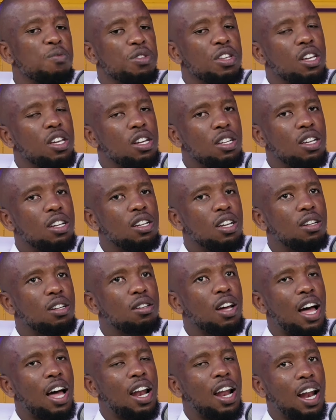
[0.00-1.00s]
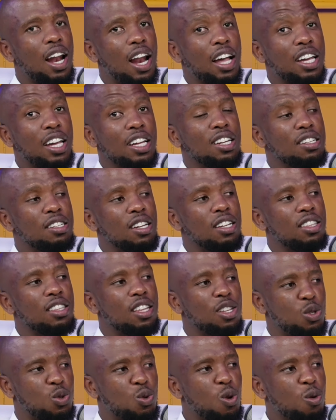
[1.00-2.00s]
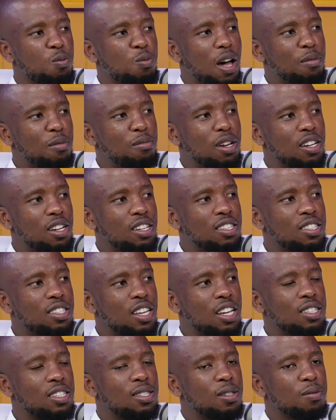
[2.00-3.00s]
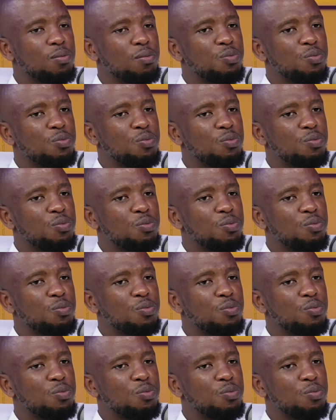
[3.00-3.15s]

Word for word: In, in, in, I, I, like it in, in the Zulu Bible. It says,